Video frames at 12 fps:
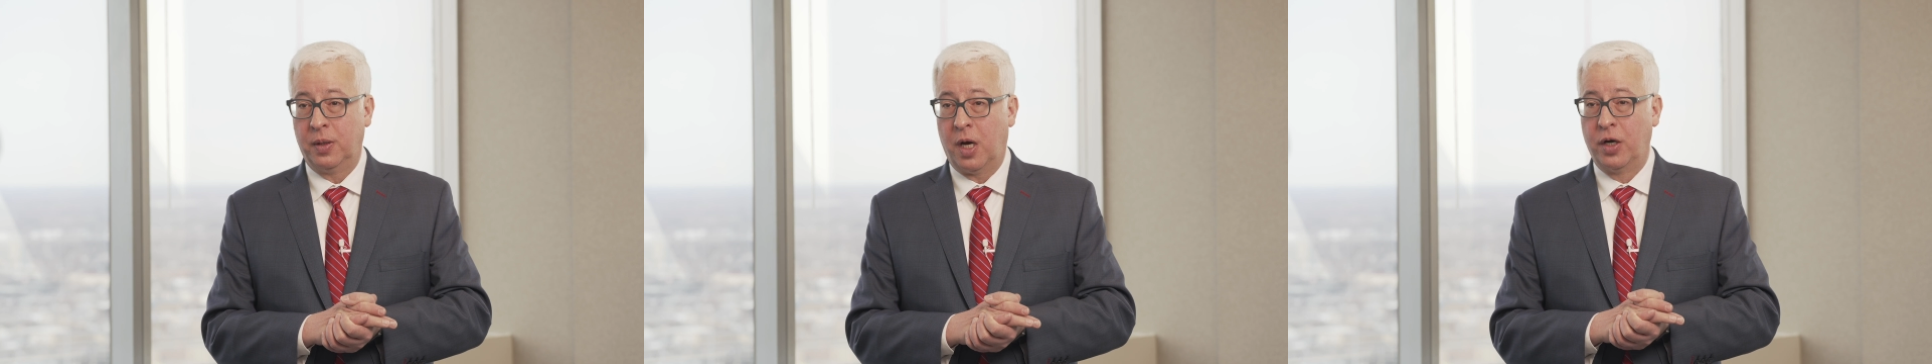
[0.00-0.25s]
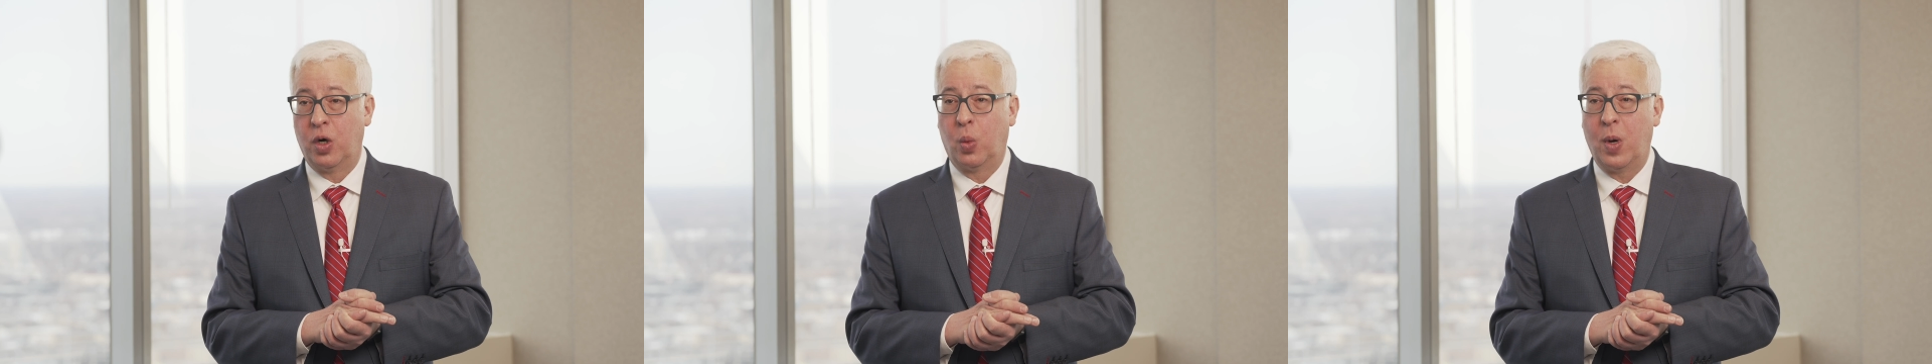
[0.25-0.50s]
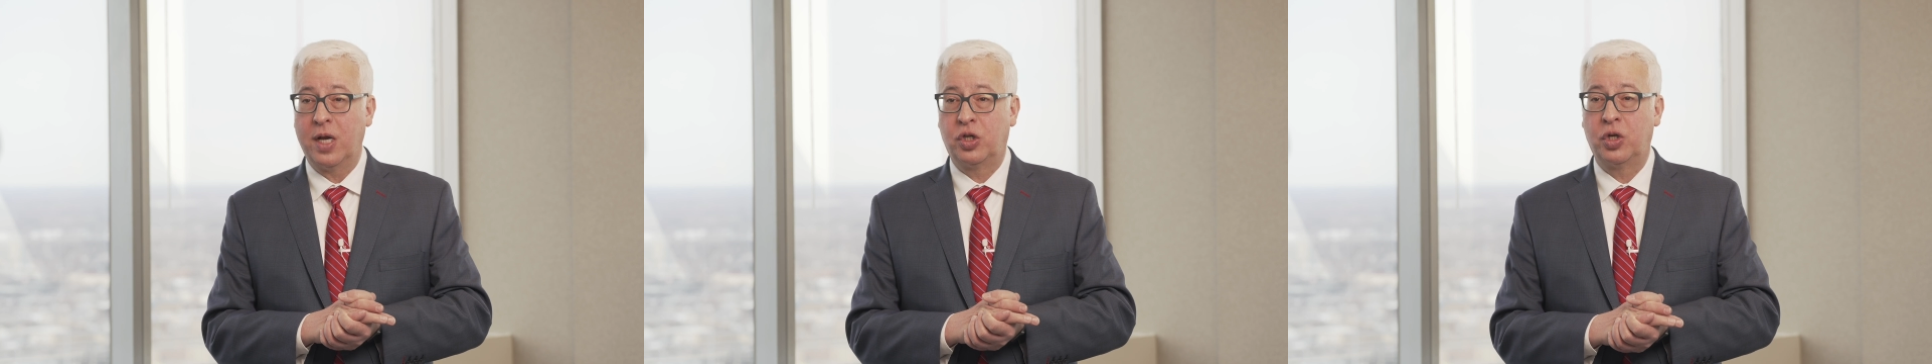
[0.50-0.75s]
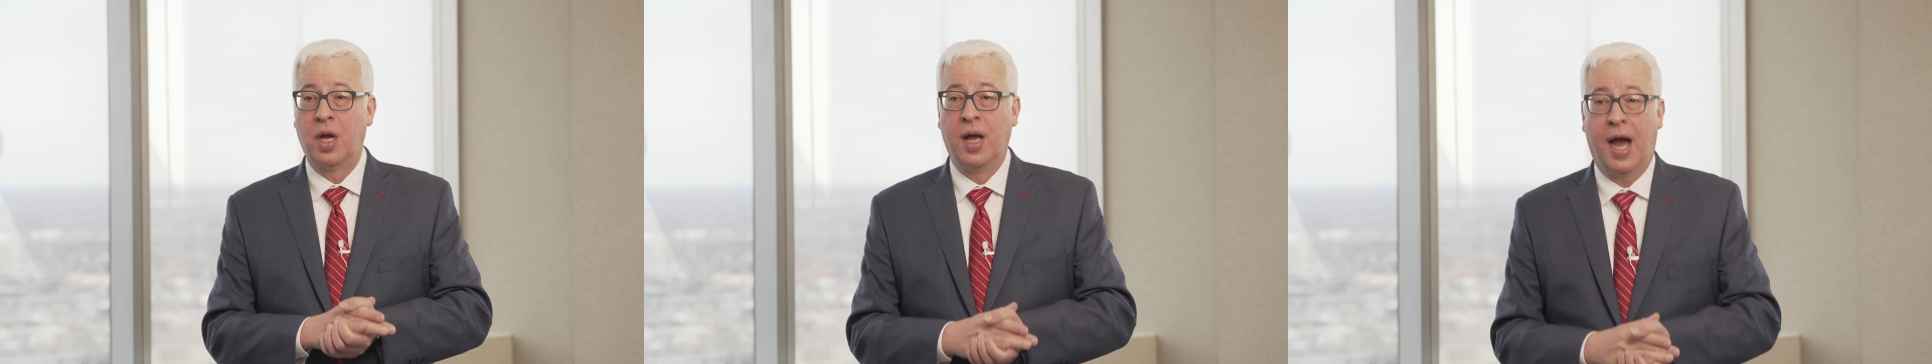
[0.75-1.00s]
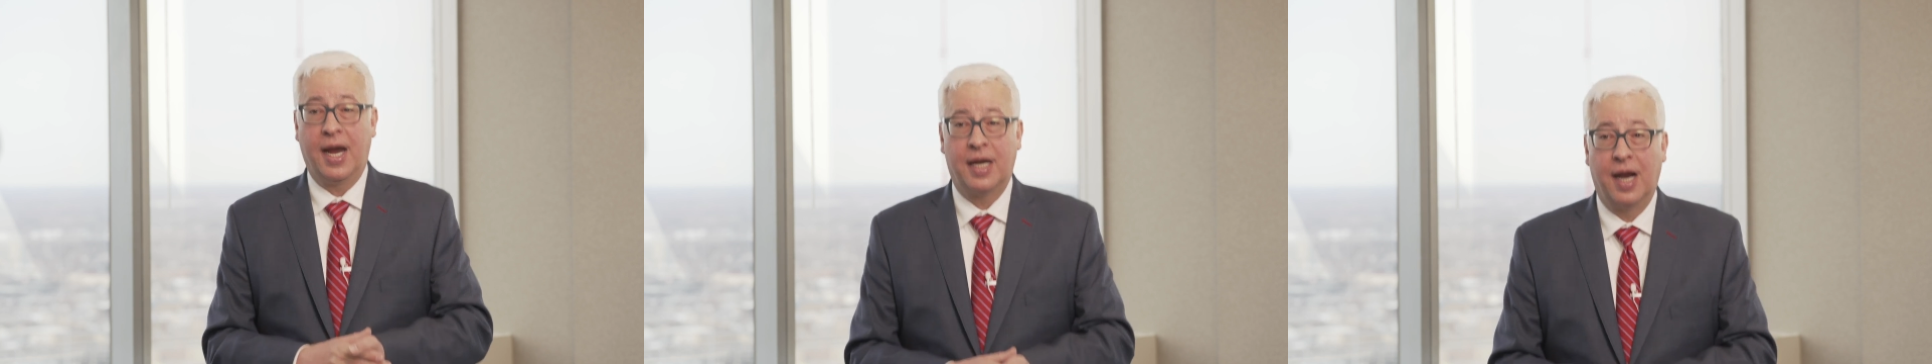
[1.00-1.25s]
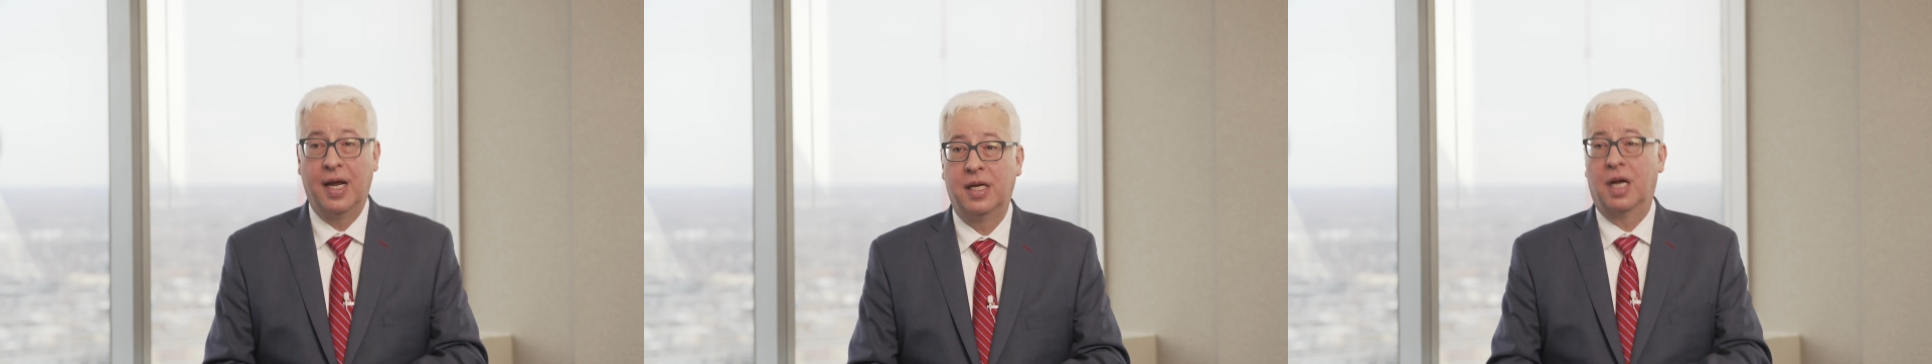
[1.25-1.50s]
under which I
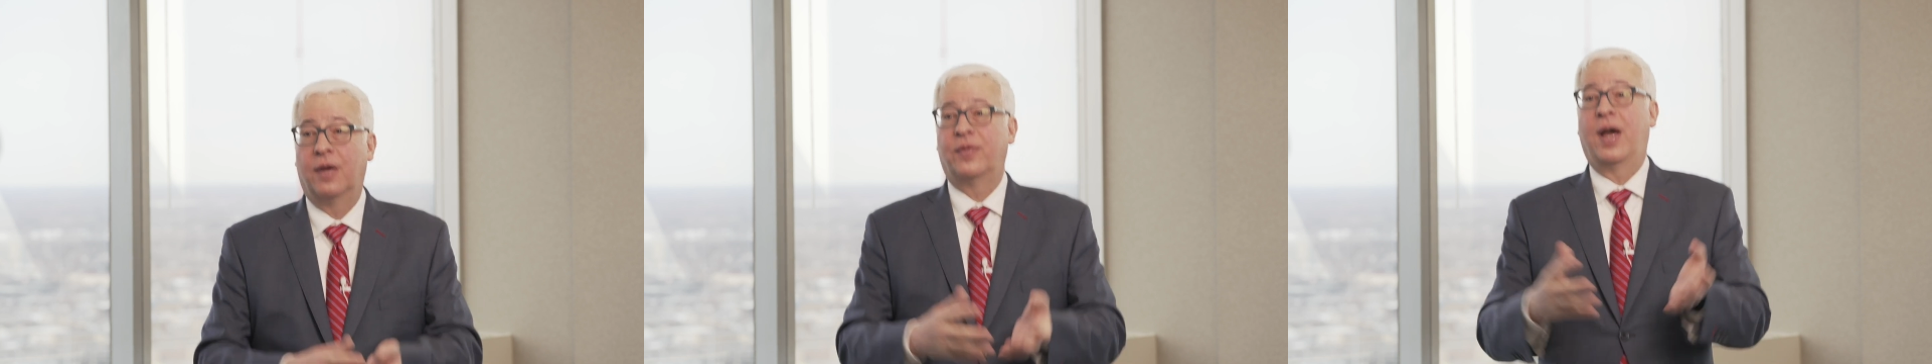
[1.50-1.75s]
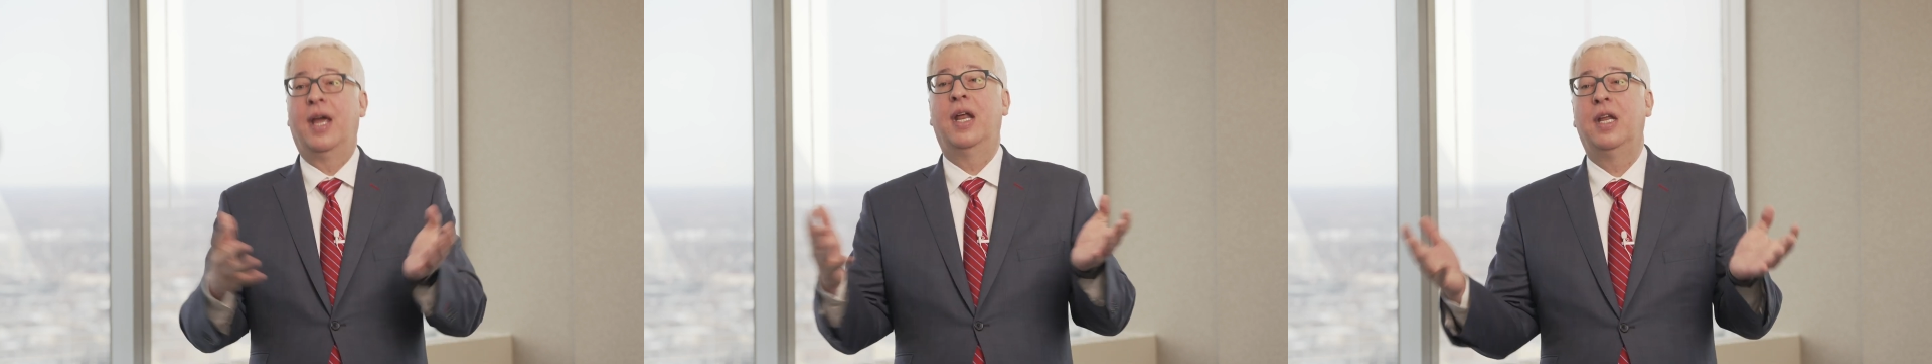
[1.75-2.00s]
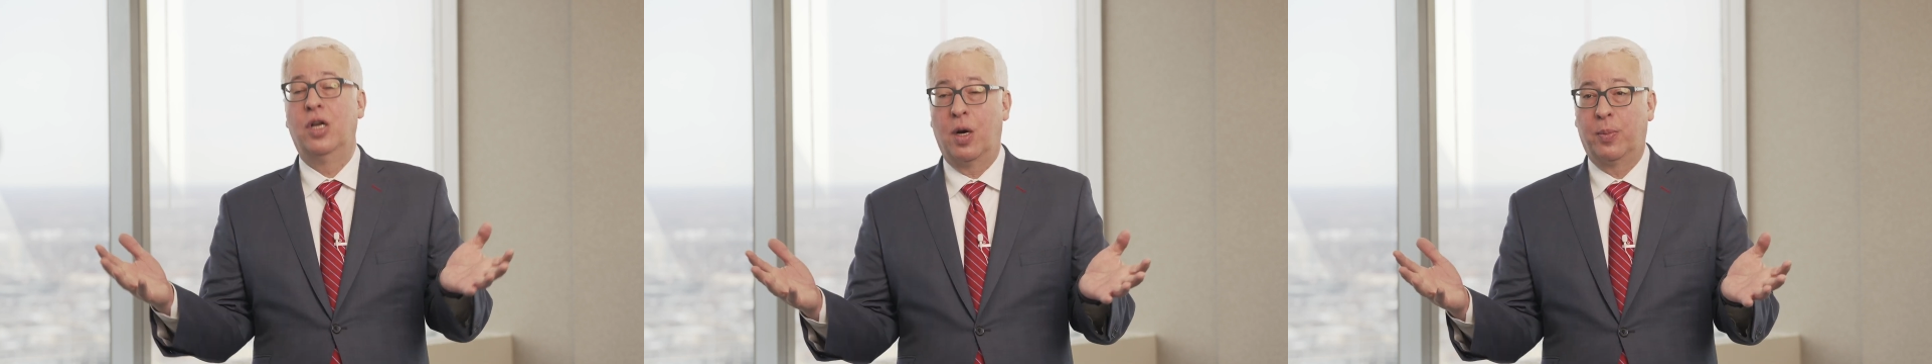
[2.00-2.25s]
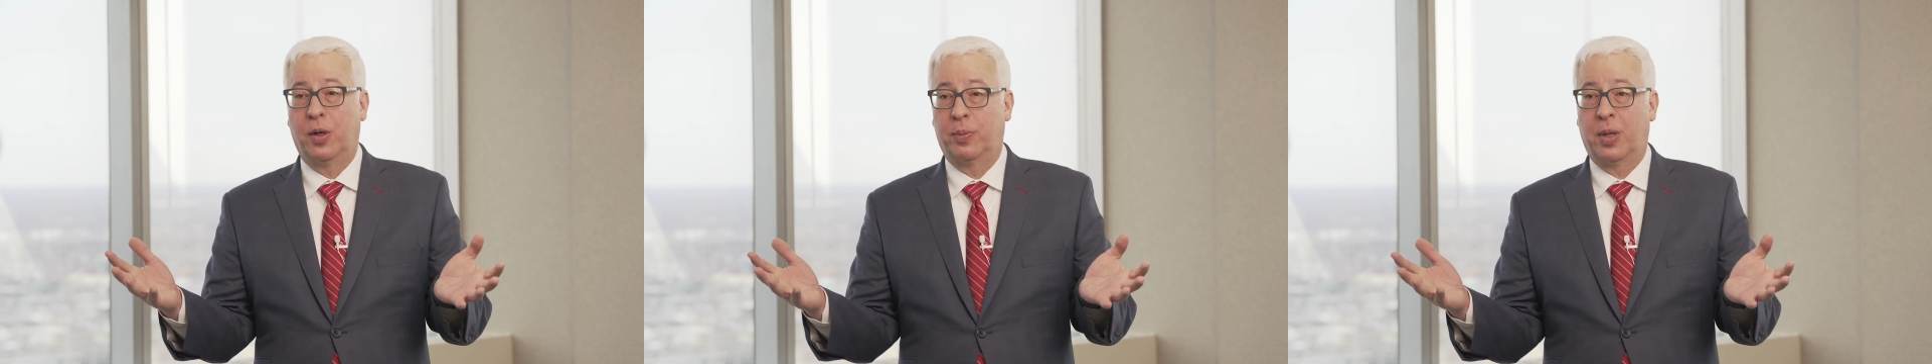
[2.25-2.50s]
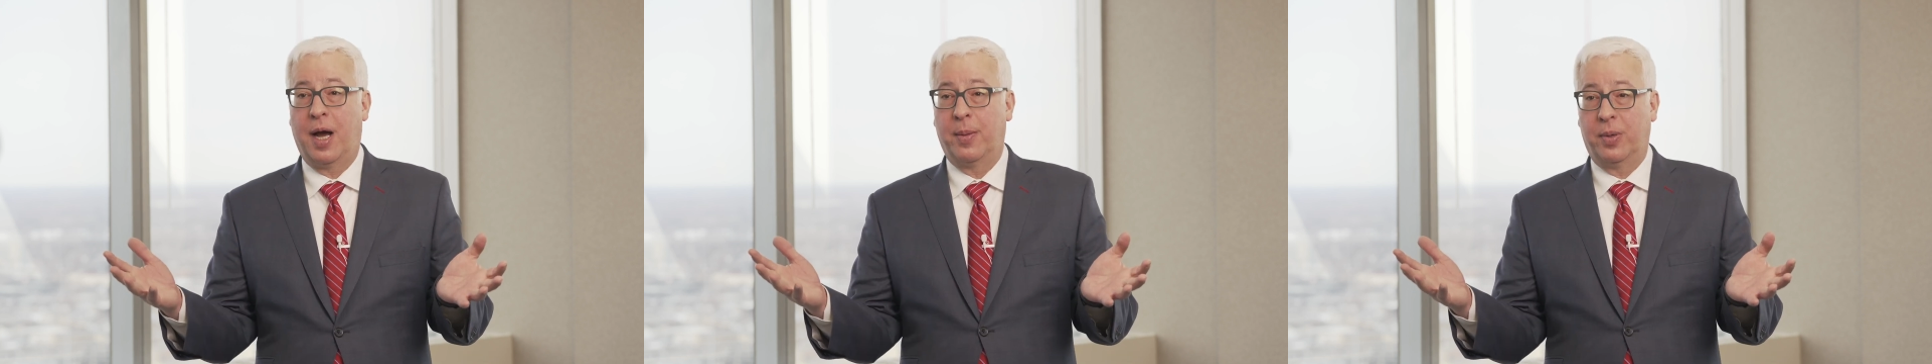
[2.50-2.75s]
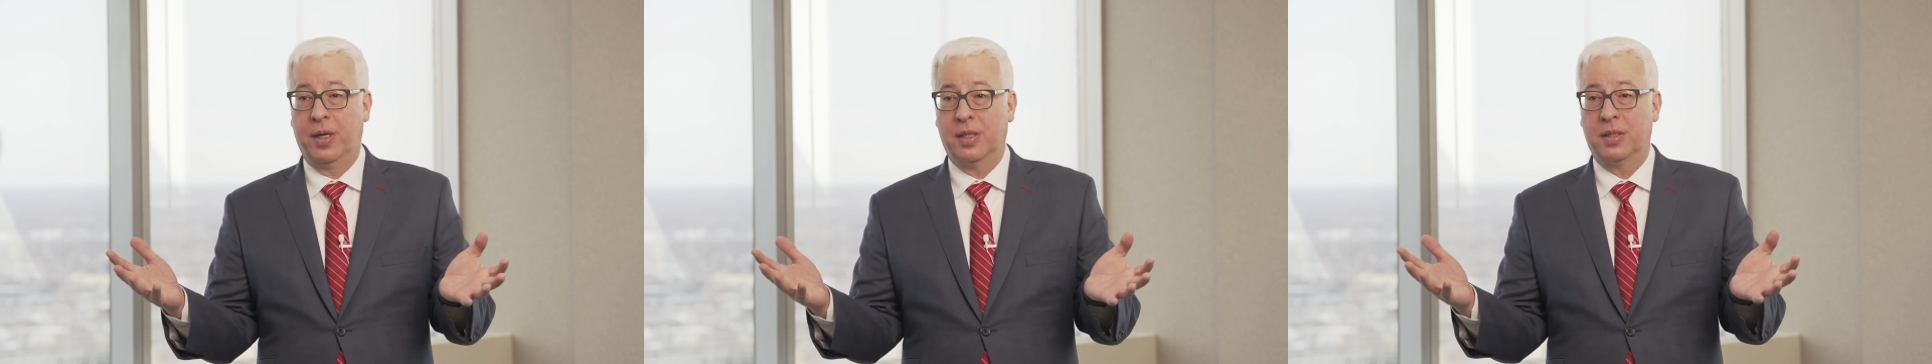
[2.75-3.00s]
can identify any number of
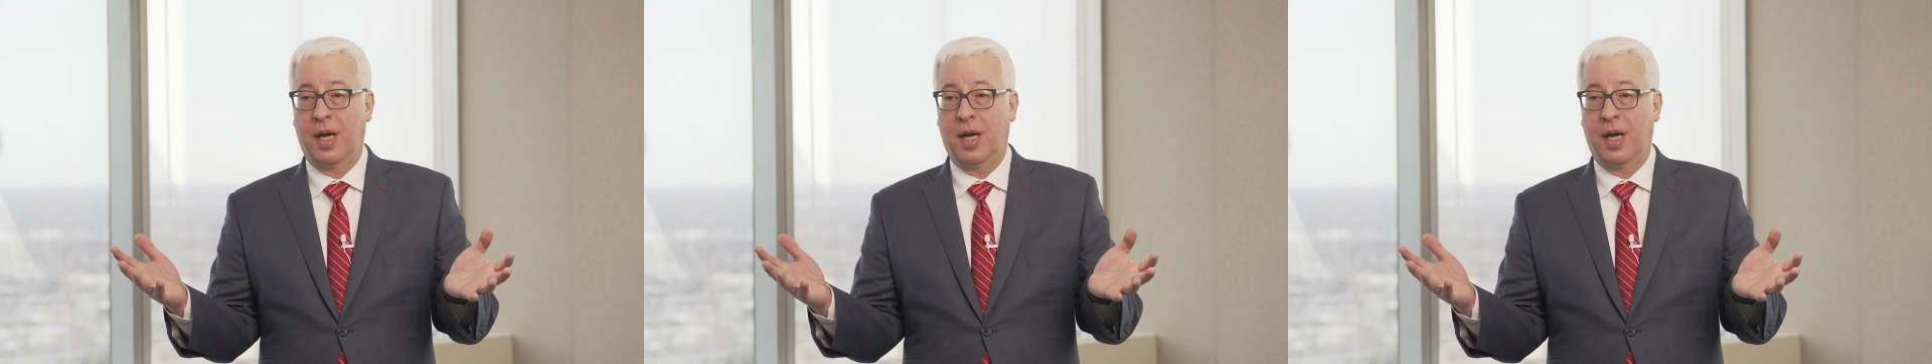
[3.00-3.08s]
properties.